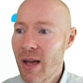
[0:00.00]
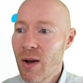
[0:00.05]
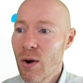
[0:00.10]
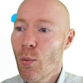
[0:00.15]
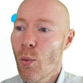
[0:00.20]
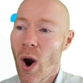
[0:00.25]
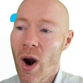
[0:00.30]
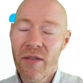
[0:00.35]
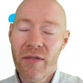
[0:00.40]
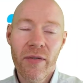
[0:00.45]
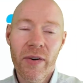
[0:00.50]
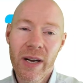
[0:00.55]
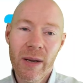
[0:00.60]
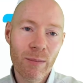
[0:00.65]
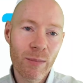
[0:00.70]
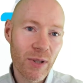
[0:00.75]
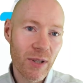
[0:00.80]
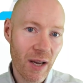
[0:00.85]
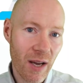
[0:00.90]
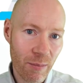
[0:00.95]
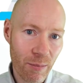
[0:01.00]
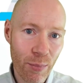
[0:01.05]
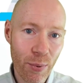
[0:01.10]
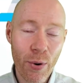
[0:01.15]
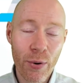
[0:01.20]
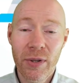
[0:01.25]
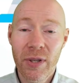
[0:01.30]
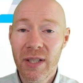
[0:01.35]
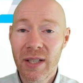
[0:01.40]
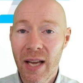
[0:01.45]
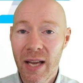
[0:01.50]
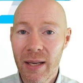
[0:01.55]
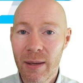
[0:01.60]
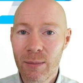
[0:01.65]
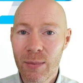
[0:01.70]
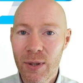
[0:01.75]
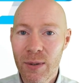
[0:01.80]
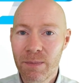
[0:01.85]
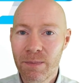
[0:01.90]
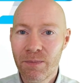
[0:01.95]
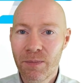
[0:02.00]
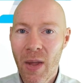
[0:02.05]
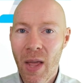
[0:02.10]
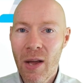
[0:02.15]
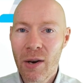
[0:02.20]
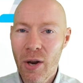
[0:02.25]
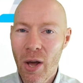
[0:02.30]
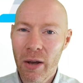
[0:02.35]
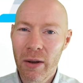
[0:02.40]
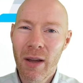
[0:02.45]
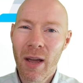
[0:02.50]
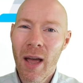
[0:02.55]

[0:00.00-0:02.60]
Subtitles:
wireframes and prototypes. Now,